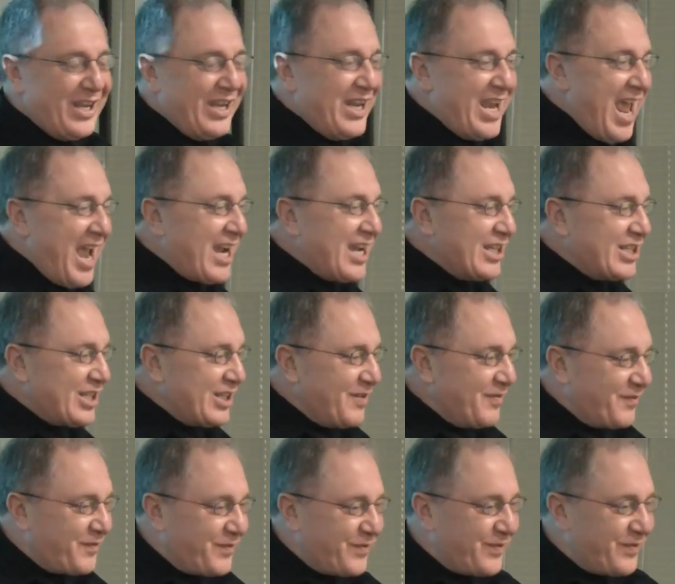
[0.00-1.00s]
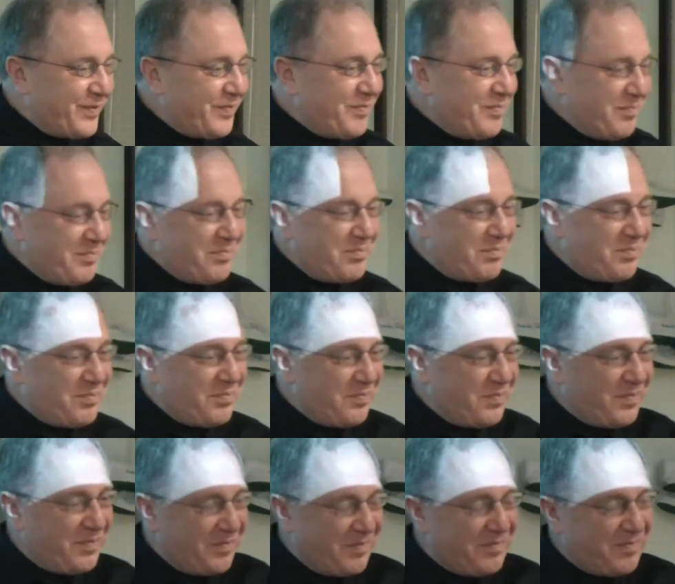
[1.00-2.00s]
negative
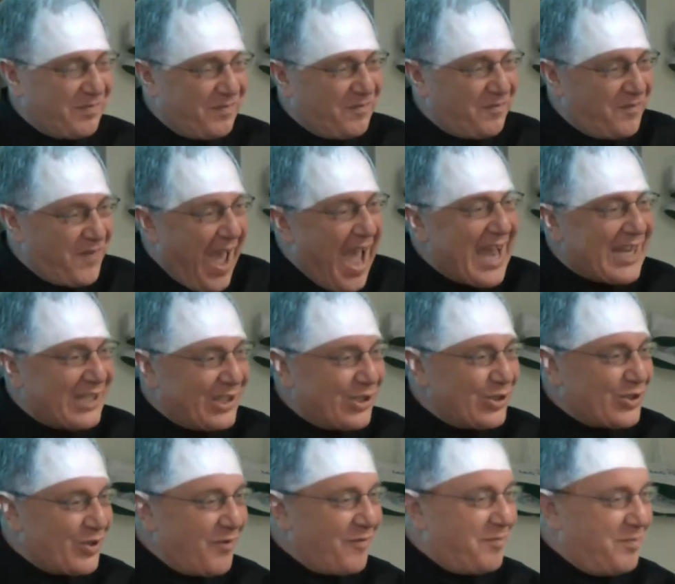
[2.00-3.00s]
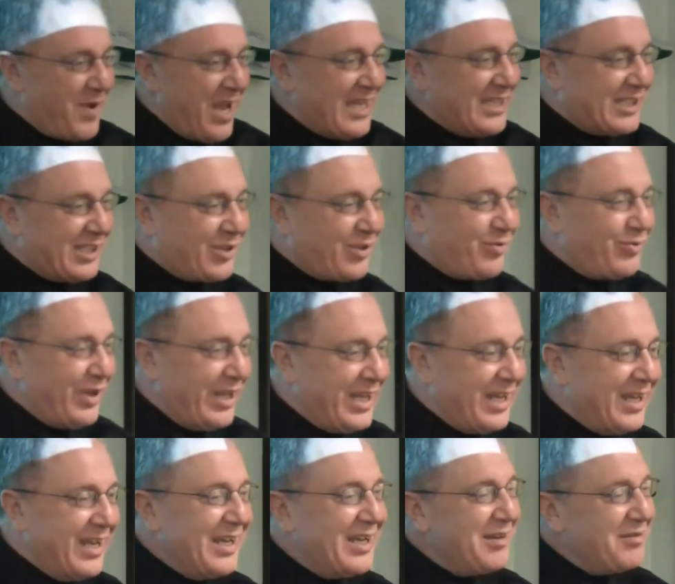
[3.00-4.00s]
factors of base
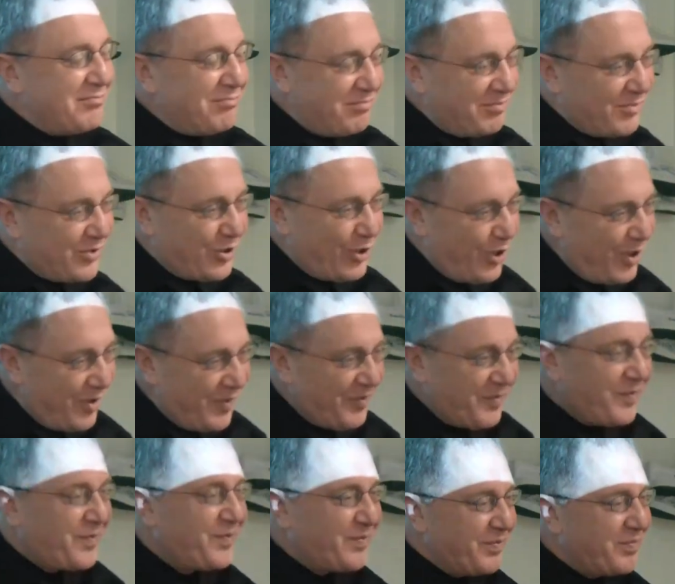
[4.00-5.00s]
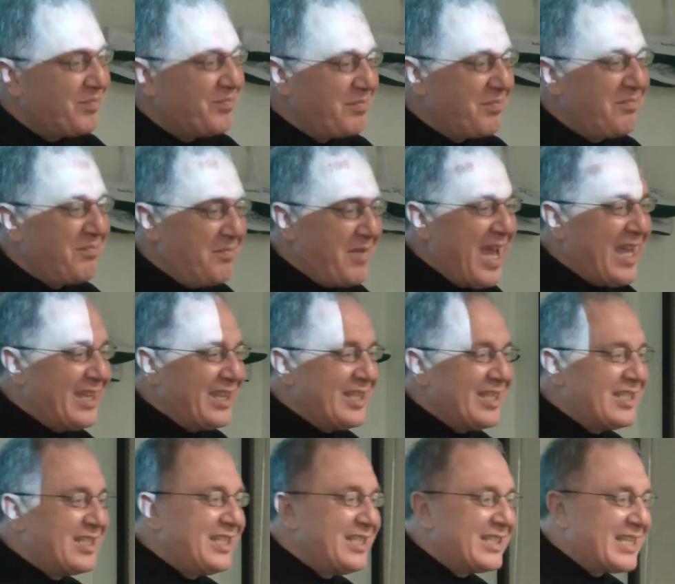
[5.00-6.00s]
3 sort of made
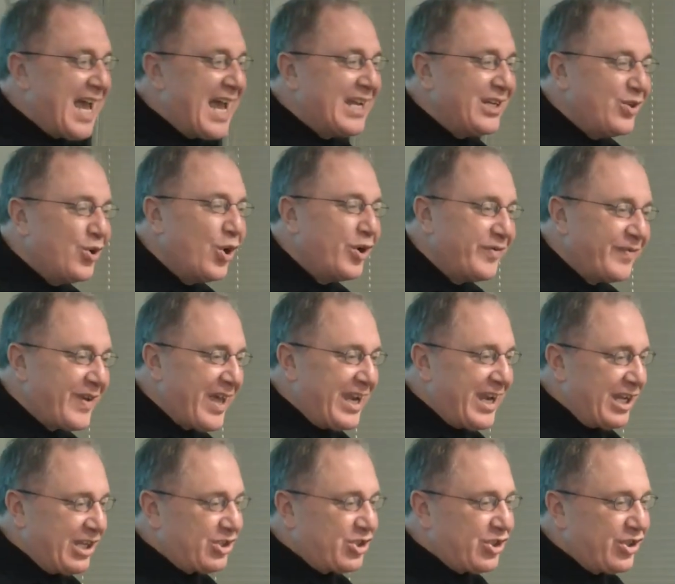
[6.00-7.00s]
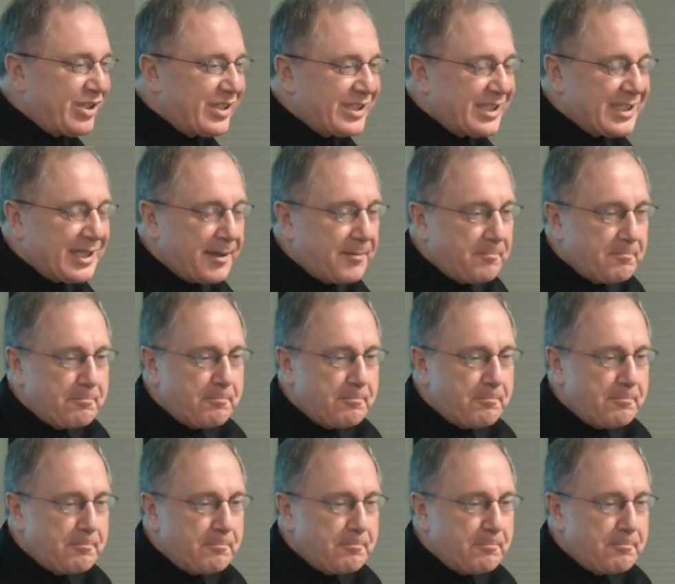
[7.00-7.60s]
this design not very interesting.